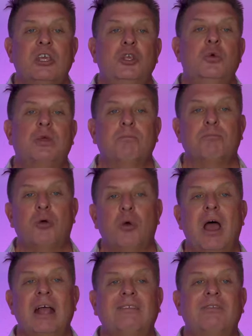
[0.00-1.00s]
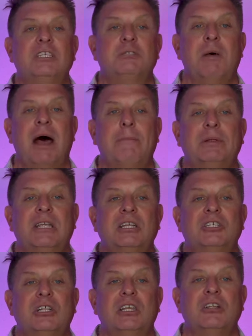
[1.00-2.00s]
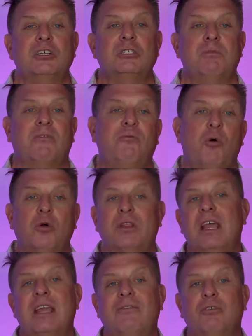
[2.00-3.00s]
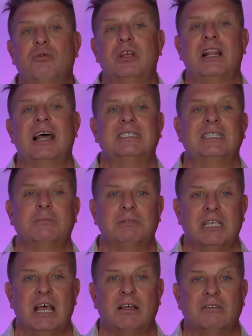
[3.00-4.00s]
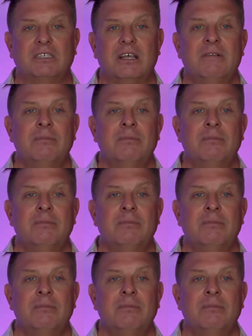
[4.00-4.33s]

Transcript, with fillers: You can proactively spot potential leaders before they even realize it themselves.